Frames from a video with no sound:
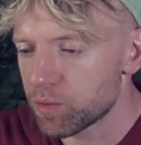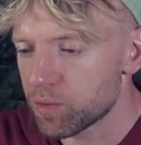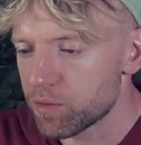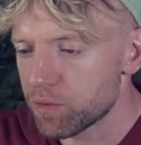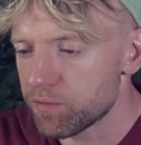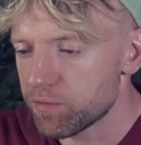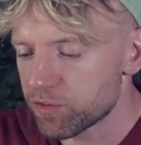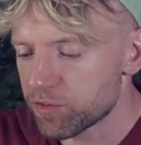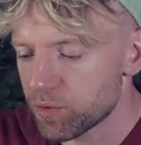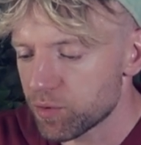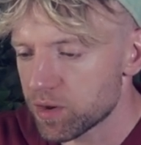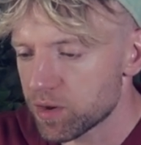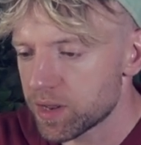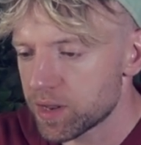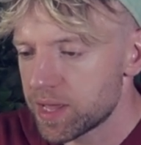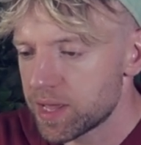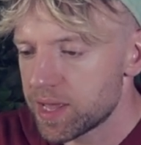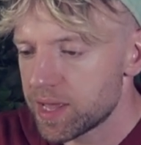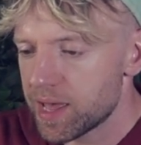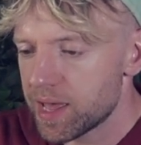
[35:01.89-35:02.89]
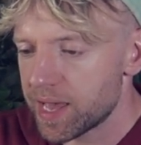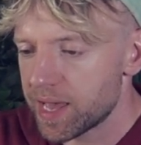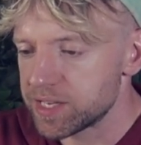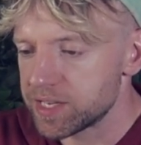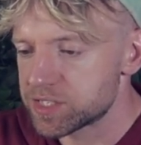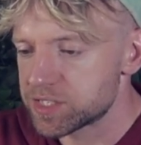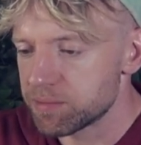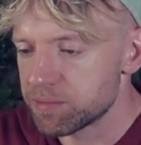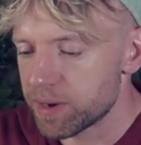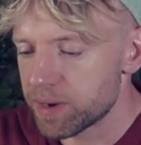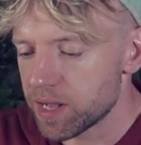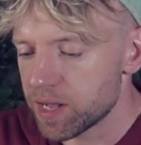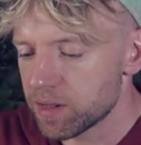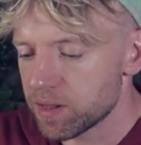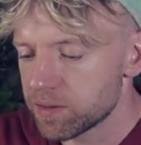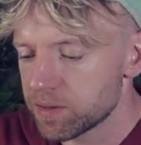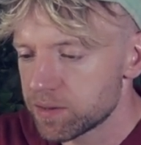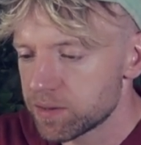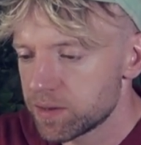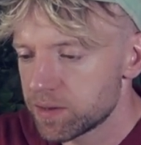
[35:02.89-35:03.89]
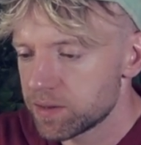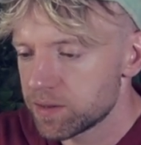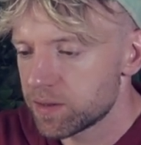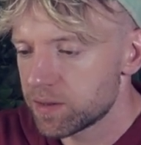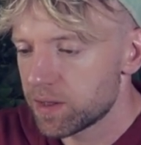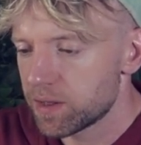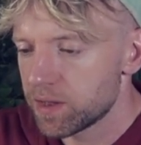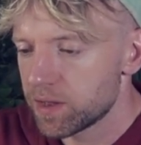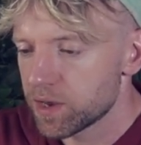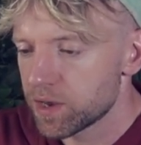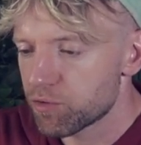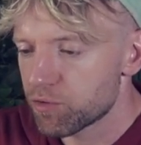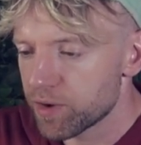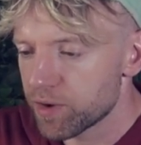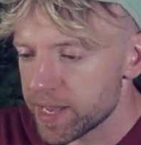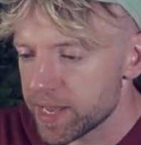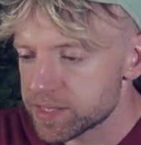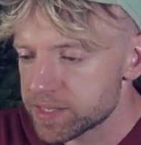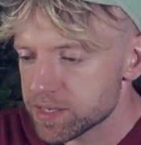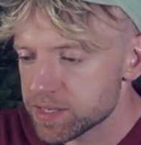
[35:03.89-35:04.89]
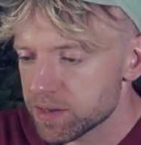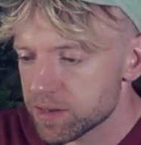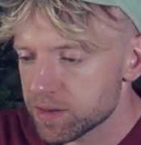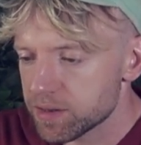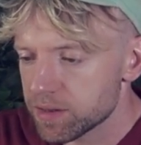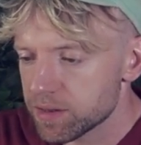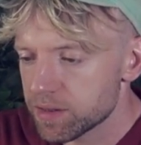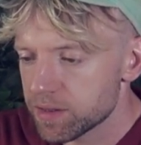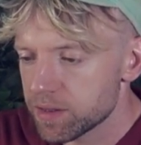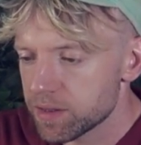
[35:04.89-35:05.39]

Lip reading: We'll call this one HTML creator.